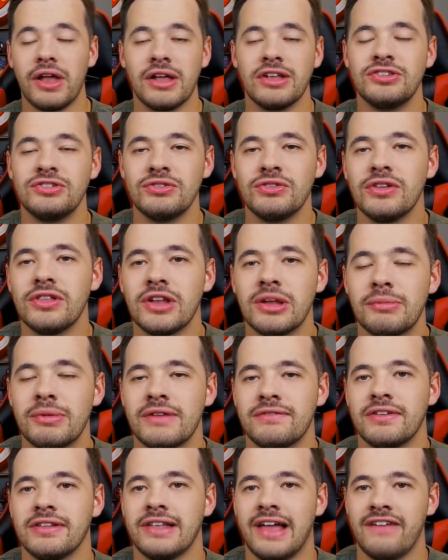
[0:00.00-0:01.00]
and I'll do a little
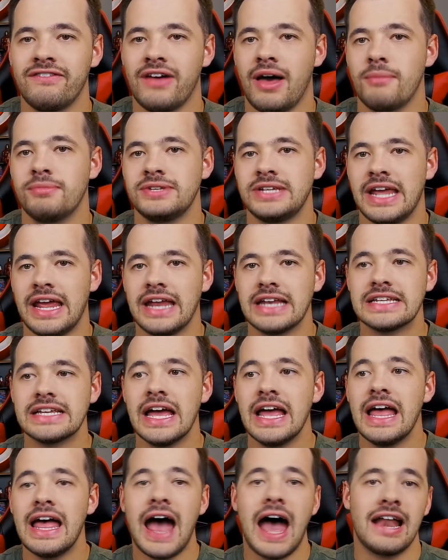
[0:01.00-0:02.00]
bit of a life update
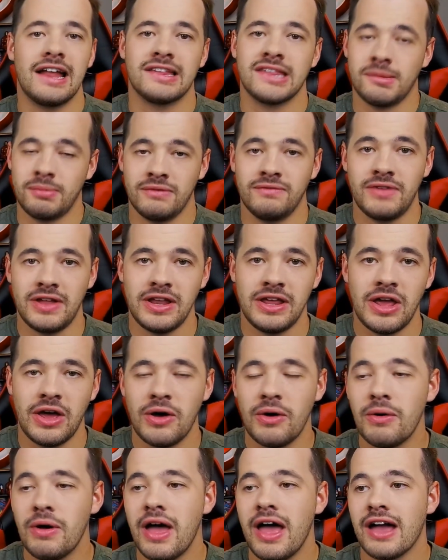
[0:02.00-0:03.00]
and a separate
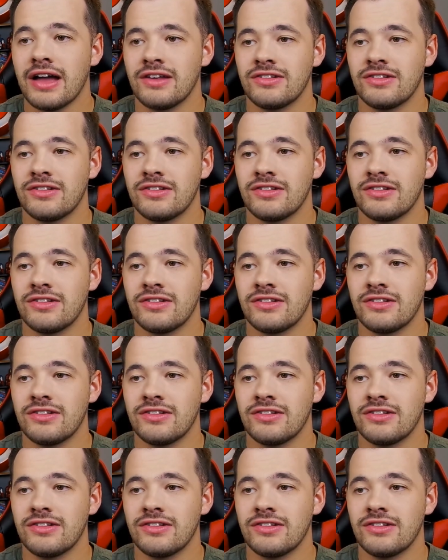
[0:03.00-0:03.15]
video,